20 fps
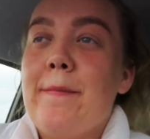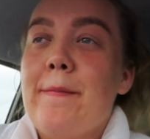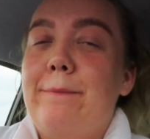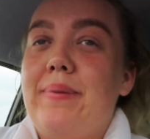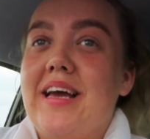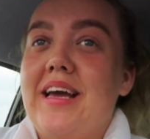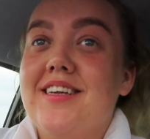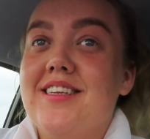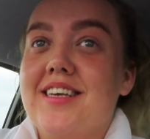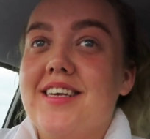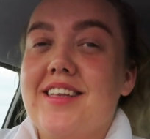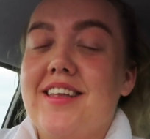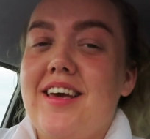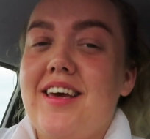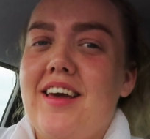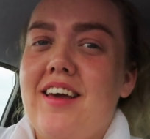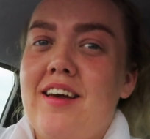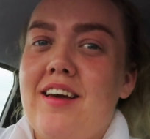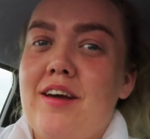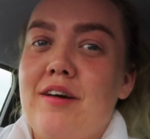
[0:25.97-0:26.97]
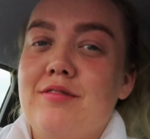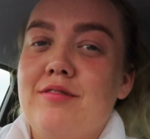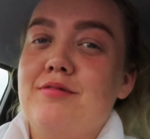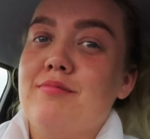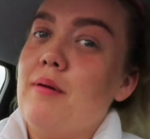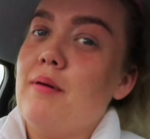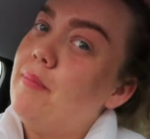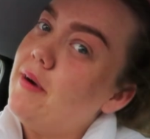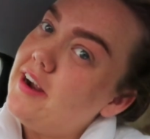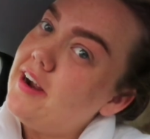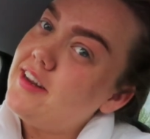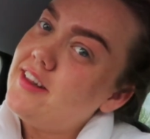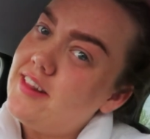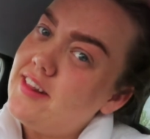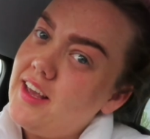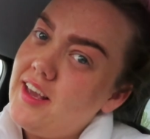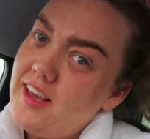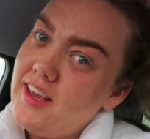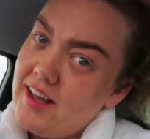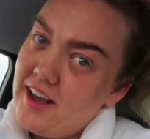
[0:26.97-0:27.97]
Basically, it was my
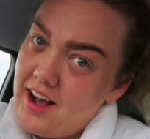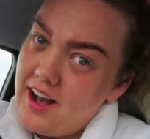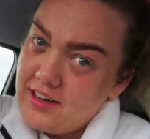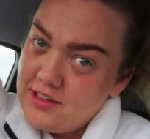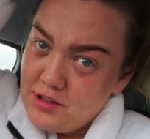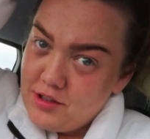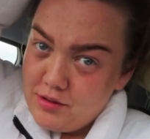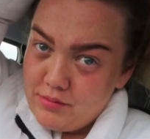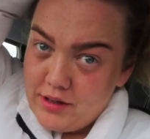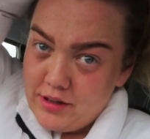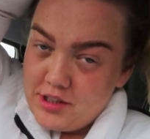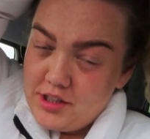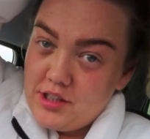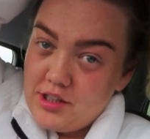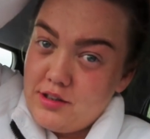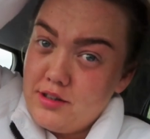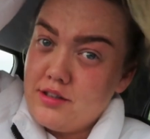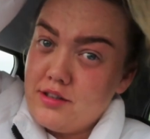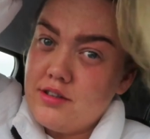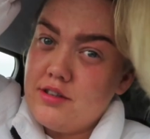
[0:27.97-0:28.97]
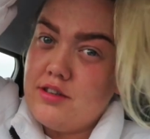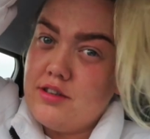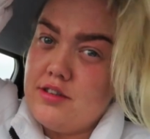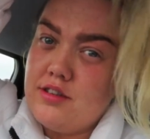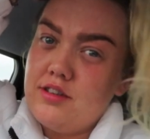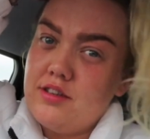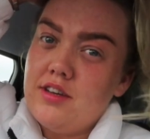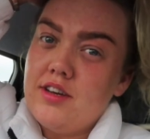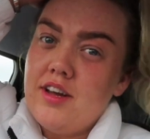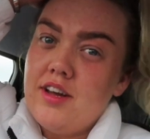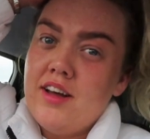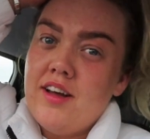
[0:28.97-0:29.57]
birthday, I had so much to do.